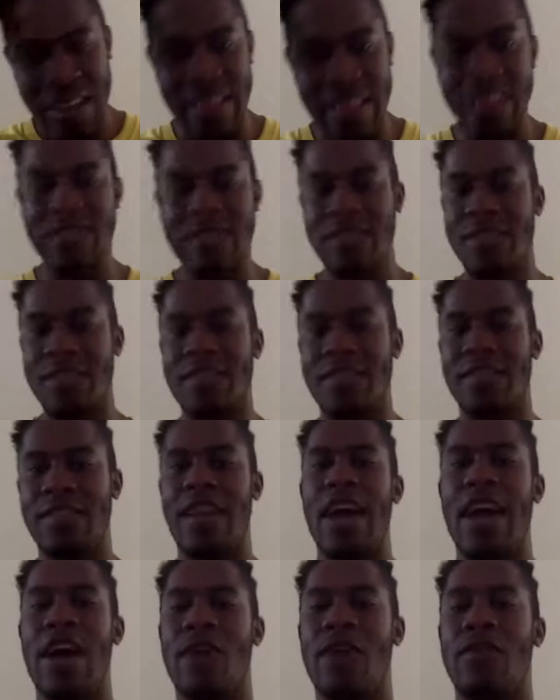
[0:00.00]
that's just
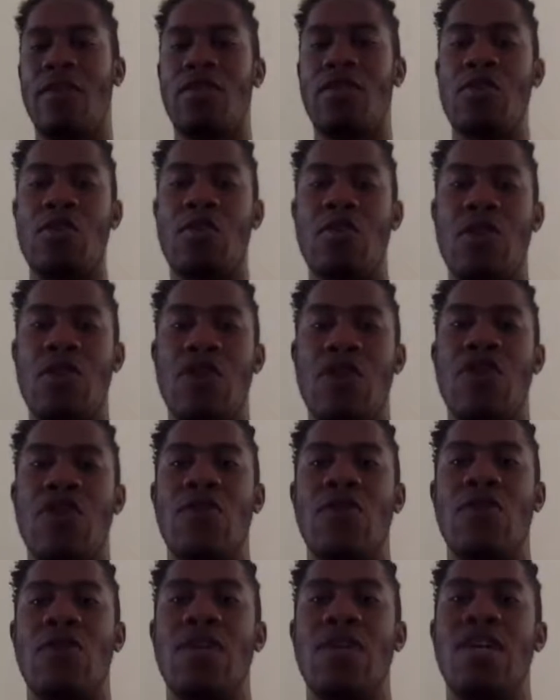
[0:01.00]
how you
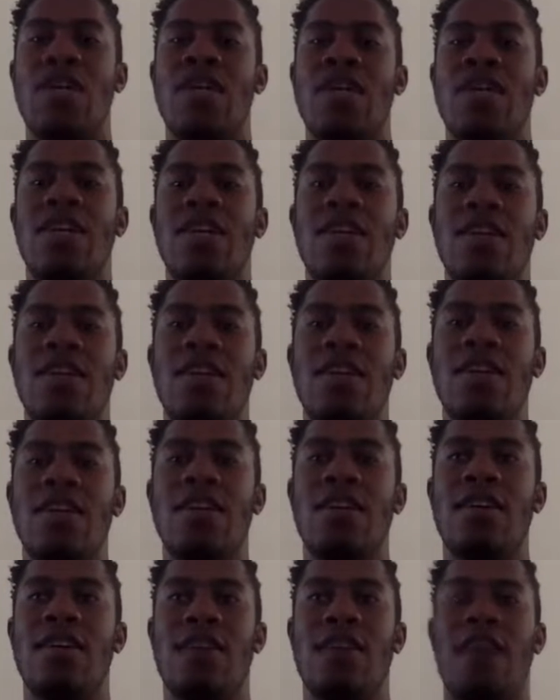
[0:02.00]
know
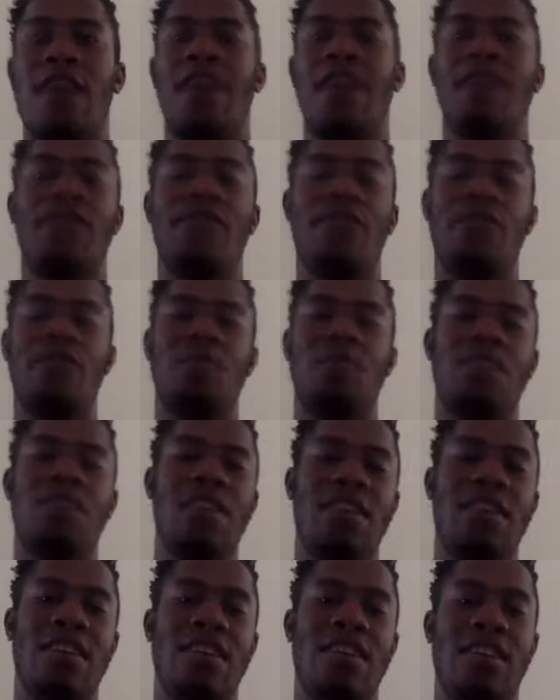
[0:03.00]
life should
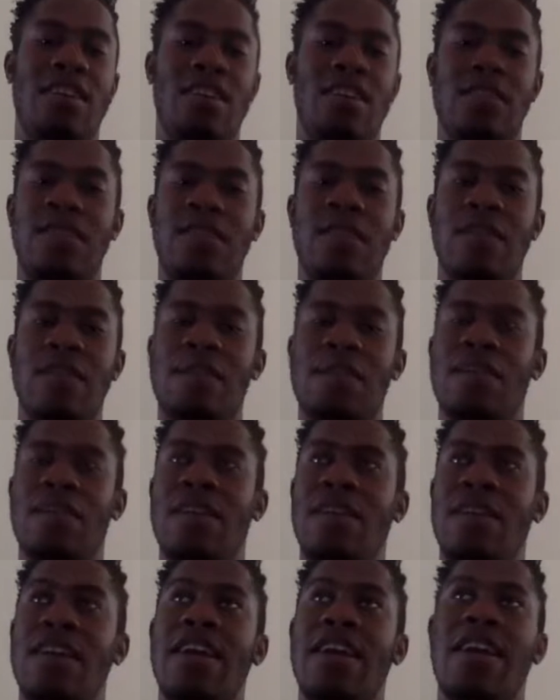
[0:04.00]
be on some
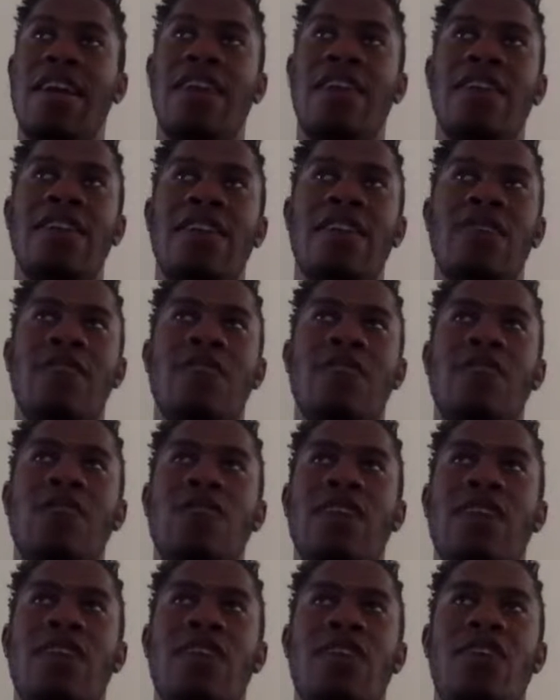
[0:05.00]
inherent level.
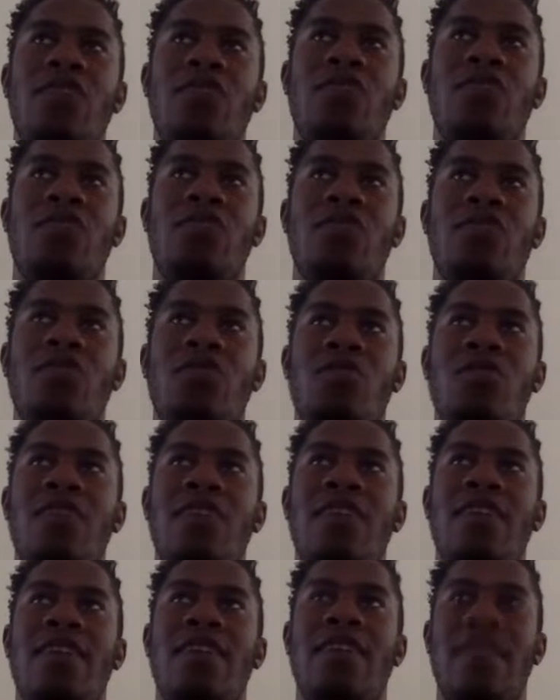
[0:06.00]
Like you just know
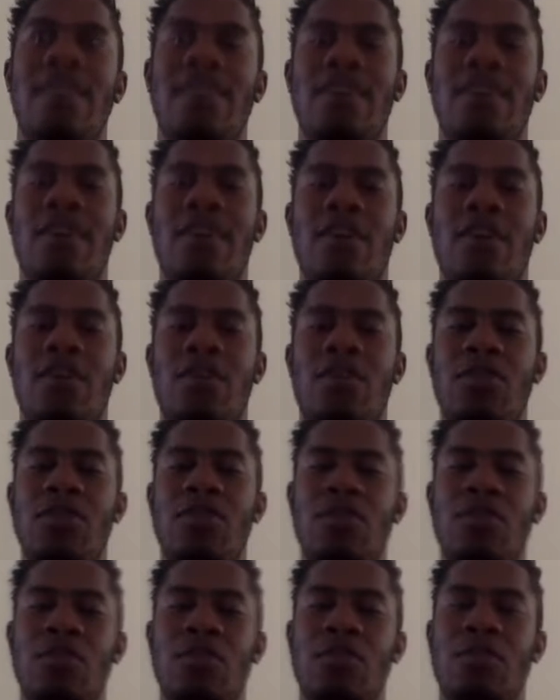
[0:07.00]
that that's how we
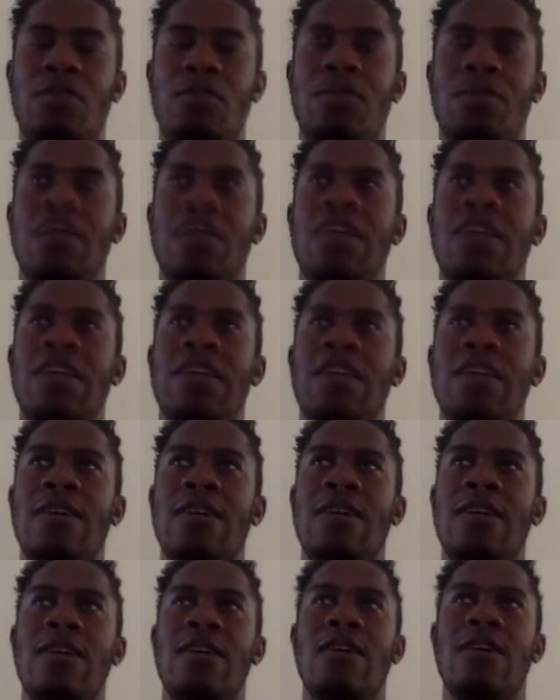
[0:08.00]
should be
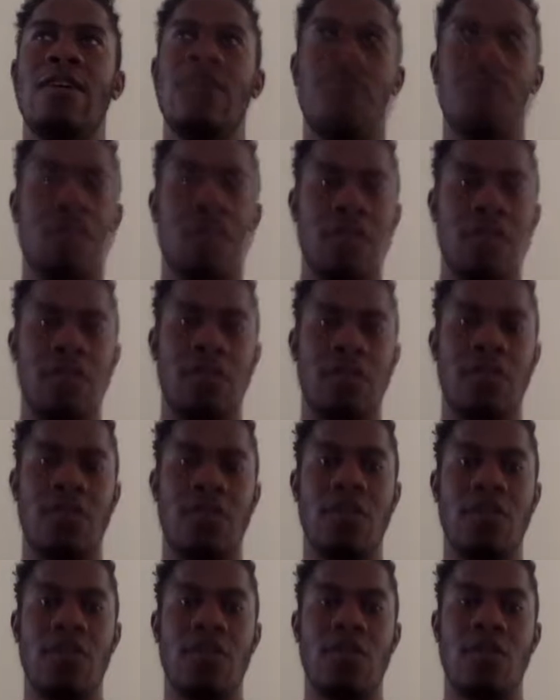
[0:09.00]
amongst
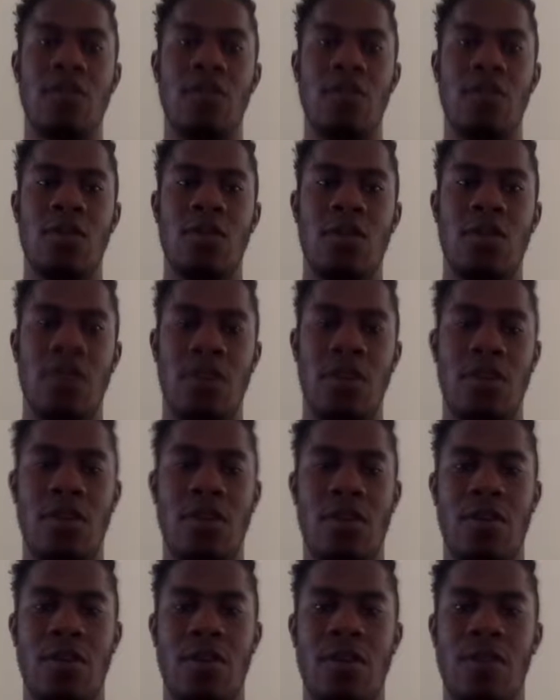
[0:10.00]
one
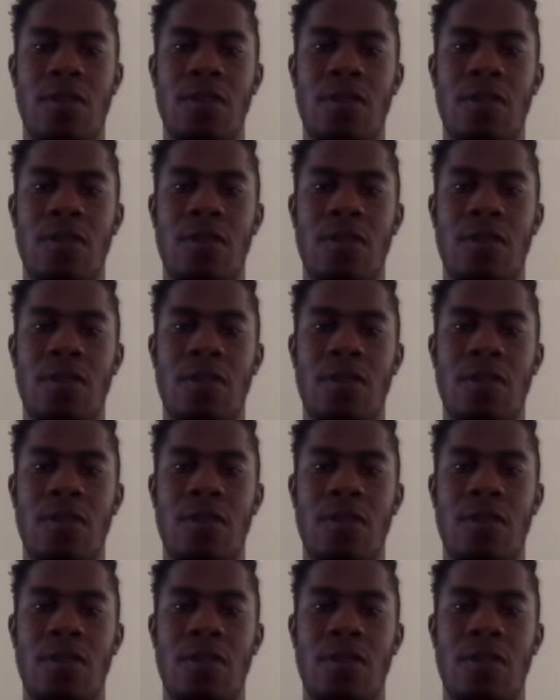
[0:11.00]
another.